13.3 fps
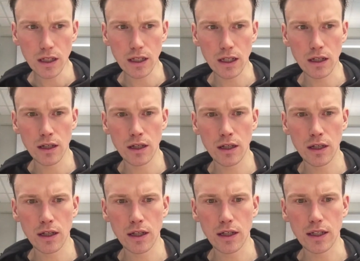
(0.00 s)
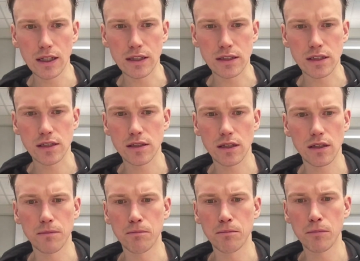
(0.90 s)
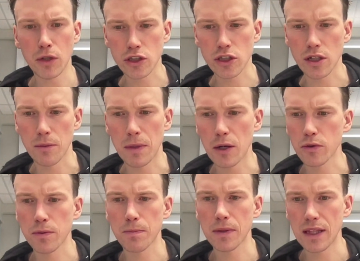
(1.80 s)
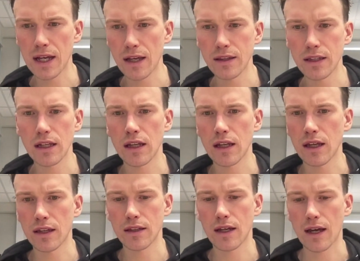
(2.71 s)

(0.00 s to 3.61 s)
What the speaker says: It's much about planning uh,